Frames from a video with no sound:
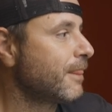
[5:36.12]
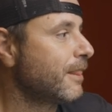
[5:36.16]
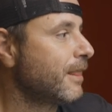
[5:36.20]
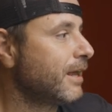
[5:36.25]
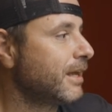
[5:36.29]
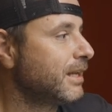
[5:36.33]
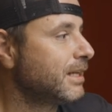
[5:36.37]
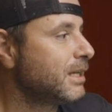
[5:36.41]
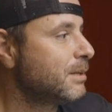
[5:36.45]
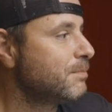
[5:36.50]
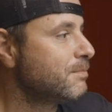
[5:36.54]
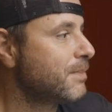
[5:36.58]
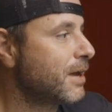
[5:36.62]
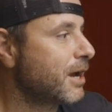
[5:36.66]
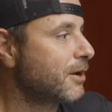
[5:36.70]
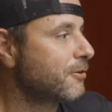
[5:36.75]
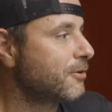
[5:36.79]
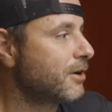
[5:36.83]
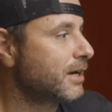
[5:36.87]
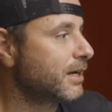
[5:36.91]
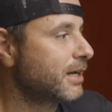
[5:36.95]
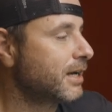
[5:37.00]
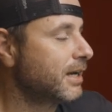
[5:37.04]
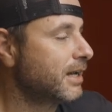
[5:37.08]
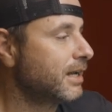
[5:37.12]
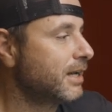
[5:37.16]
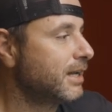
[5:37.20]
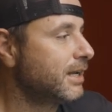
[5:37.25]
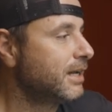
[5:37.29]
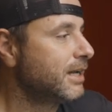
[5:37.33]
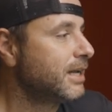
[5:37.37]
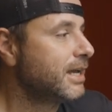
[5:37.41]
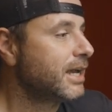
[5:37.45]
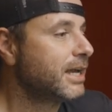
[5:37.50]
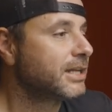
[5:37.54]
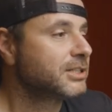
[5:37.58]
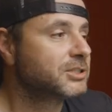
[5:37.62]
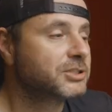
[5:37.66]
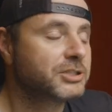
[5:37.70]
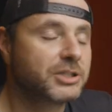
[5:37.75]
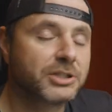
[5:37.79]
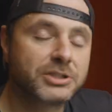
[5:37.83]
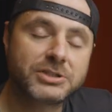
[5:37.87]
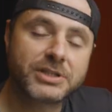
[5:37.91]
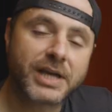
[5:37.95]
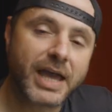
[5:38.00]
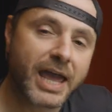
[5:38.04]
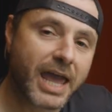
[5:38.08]
Now in the background color, it's
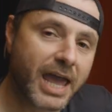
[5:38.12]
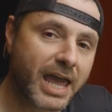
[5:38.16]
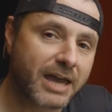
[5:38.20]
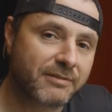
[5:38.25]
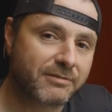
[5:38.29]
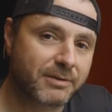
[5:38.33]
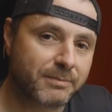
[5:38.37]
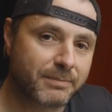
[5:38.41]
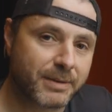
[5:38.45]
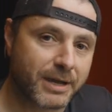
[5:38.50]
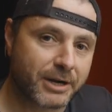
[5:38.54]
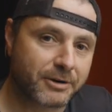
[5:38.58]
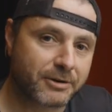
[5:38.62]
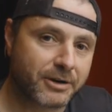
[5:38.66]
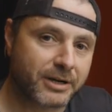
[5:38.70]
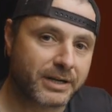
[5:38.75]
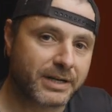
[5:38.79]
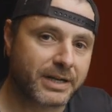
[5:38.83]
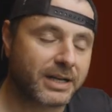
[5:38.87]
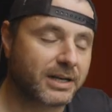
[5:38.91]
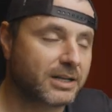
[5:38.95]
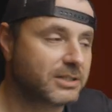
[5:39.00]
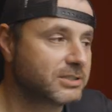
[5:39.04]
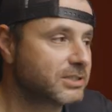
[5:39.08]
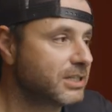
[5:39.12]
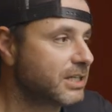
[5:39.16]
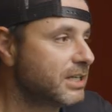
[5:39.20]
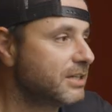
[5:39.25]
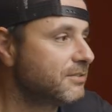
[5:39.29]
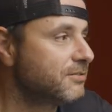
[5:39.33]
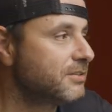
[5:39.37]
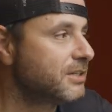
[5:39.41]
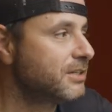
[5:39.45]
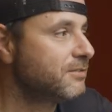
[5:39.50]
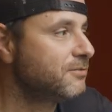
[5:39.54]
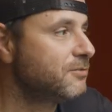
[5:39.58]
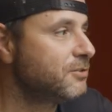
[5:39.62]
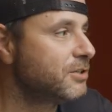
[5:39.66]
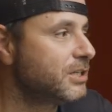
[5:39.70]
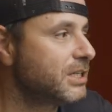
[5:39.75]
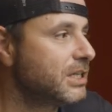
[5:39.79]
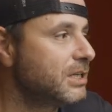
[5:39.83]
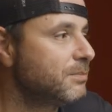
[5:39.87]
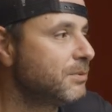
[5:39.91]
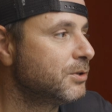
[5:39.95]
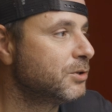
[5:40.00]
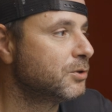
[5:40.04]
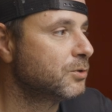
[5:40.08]
good to have a background color. So even if you're
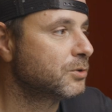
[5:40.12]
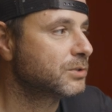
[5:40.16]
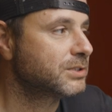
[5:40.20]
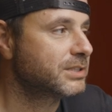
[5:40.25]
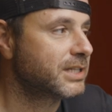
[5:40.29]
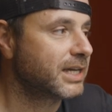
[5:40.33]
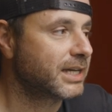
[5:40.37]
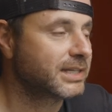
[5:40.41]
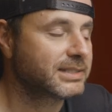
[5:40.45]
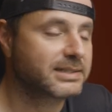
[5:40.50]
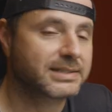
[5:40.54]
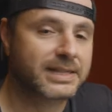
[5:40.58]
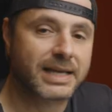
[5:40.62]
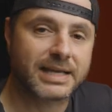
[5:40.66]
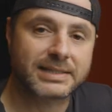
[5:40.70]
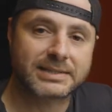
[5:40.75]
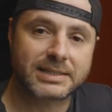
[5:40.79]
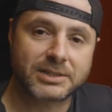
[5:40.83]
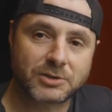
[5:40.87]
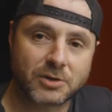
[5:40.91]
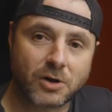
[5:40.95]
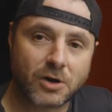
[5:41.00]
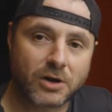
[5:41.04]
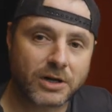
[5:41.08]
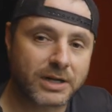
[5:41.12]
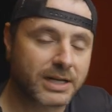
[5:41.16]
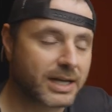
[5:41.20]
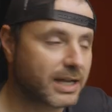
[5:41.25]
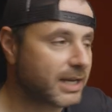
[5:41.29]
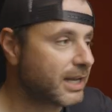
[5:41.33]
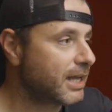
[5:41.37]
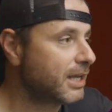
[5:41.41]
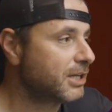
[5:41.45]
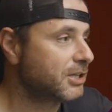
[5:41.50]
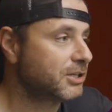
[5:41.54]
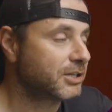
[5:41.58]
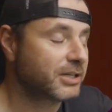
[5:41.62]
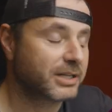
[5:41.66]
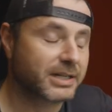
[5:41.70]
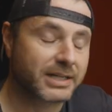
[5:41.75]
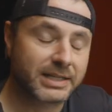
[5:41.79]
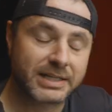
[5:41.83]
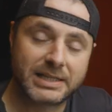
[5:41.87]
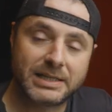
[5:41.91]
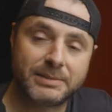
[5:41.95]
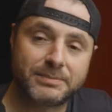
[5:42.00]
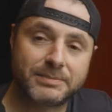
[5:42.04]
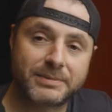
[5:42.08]
keeping your text as a dark color and you're
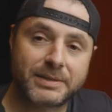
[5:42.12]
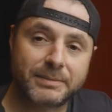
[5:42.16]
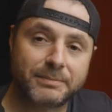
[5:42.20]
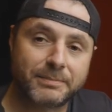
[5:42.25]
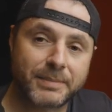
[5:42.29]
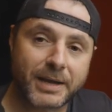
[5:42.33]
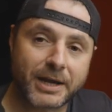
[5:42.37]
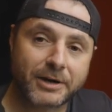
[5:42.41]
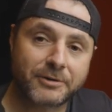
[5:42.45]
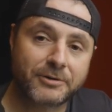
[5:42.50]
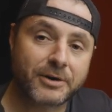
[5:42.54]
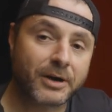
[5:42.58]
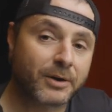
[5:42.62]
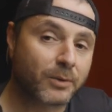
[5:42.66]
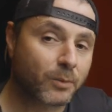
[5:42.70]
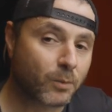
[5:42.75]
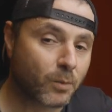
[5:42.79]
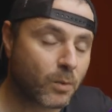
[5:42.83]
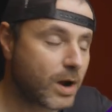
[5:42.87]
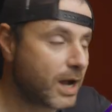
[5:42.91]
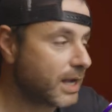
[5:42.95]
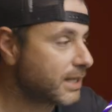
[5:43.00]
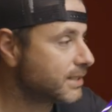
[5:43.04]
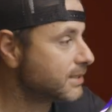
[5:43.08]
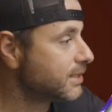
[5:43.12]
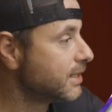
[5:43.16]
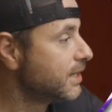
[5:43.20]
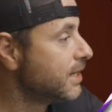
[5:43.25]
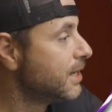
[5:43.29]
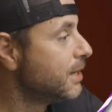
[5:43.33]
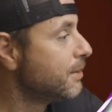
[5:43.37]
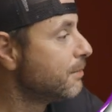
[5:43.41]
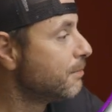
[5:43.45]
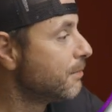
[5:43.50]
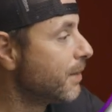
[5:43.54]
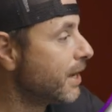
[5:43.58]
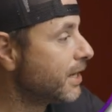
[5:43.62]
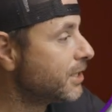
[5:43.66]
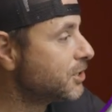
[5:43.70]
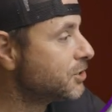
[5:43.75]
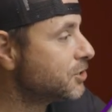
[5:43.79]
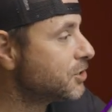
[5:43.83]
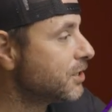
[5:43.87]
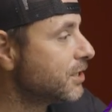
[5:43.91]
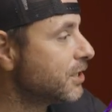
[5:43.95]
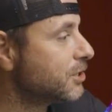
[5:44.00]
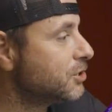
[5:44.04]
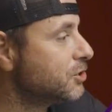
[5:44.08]
going to keep the background white, make
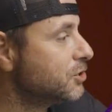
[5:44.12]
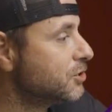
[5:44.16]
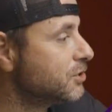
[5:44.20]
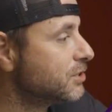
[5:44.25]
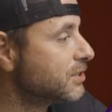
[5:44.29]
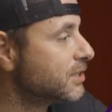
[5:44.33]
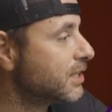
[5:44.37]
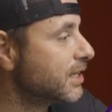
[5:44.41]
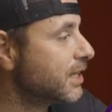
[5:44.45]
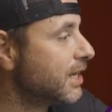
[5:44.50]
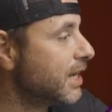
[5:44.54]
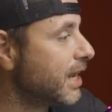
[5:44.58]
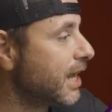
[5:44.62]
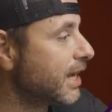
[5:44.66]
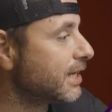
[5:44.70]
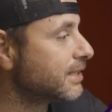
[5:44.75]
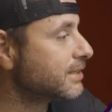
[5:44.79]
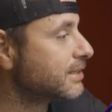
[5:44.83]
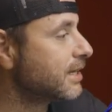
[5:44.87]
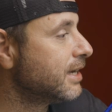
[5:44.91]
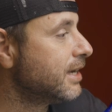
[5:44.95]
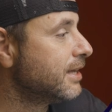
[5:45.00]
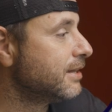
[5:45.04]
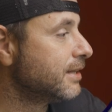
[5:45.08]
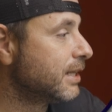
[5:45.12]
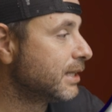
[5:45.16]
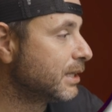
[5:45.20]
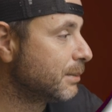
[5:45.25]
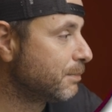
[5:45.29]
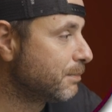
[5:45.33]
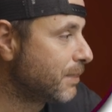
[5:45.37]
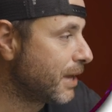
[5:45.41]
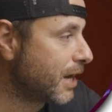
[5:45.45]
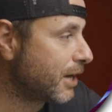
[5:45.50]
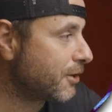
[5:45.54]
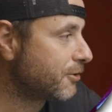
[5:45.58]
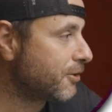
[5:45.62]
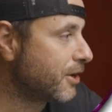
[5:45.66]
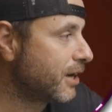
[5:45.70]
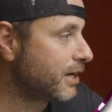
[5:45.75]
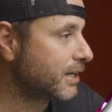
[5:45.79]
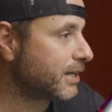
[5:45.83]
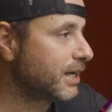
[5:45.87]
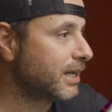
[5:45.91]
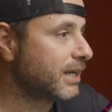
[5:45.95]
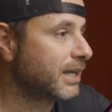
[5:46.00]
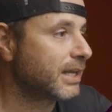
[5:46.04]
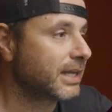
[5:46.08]
sure that you select that the
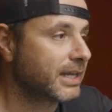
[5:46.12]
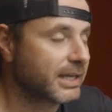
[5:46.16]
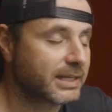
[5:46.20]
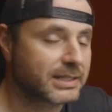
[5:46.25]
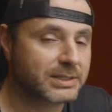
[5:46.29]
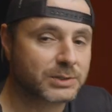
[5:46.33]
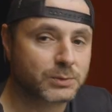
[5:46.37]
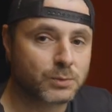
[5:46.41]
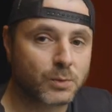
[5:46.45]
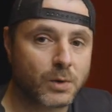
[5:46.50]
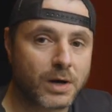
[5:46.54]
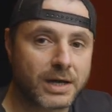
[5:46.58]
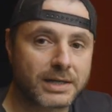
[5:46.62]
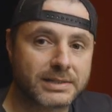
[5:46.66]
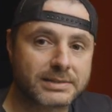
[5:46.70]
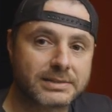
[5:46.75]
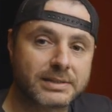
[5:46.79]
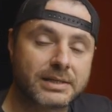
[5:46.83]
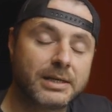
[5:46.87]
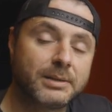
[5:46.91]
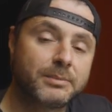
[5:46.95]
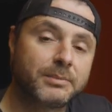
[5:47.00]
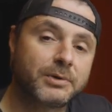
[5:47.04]
background color is white.